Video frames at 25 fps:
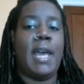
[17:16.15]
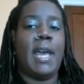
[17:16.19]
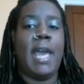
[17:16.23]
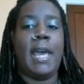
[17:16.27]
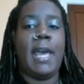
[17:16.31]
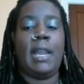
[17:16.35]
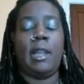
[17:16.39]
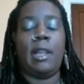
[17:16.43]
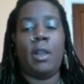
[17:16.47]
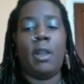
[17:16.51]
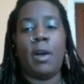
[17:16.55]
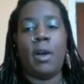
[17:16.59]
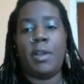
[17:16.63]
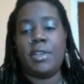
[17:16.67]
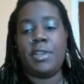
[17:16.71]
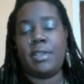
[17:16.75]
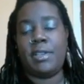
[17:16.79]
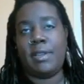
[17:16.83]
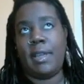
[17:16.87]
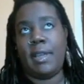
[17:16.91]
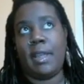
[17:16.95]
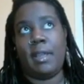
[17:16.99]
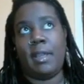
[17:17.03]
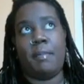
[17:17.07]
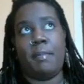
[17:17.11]
I had a
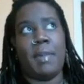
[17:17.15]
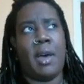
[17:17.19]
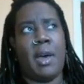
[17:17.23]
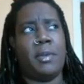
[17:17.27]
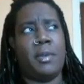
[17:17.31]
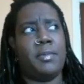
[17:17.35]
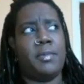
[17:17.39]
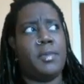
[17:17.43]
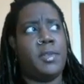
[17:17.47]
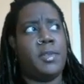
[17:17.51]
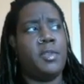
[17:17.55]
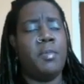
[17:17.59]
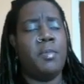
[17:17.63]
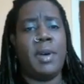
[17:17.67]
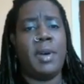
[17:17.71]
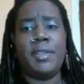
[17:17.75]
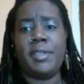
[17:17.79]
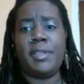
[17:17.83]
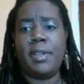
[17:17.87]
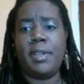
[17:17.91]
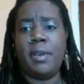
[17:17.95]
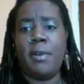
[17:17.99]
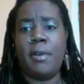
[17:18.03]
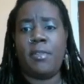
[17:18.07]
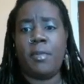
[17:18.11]
launch about 2
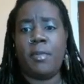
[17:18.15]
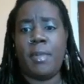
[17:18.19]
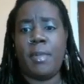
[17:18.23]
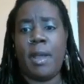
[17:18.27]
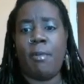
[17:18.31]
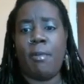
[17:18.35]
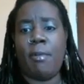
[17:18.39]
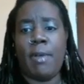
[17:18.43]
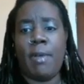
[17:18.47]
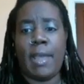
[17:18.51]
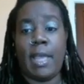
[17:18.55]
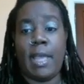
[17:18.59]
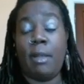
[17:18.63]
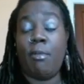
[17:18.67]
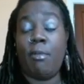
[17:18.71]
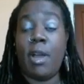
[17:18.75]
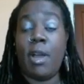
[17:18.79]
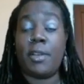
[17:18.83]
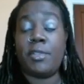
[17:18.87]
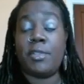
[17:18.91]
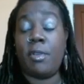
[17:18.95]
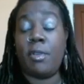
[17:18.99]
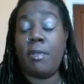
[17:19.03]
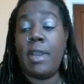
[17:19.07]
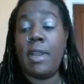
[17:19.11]
months ago for my Ranking
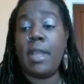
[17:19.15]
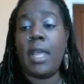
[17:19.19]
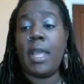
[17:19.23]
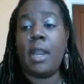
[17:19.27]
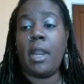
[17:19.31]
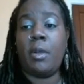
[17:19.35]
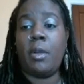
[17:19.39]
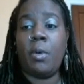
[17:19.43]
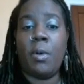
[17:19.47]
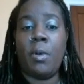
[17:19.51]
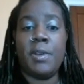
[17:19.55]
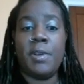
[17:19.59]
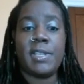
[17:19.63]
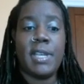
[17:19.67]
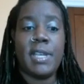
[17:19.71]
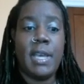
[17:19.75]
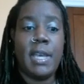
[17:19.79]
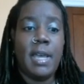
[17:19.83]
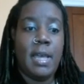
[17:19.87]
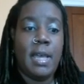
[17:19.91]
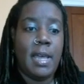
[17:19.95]
Rockstar Renegade course,